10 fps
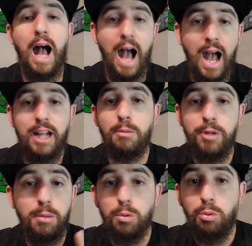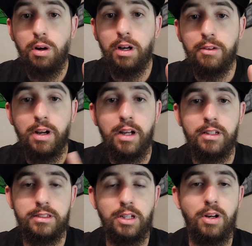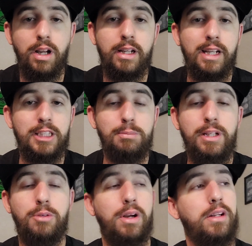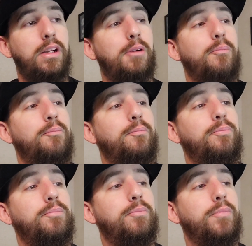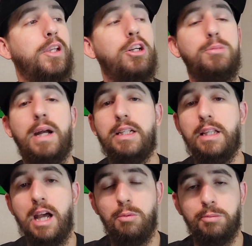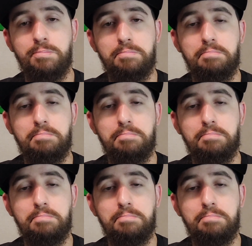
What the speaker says: item number one, right? Sorry, I can't speak right now. Goes back to that one.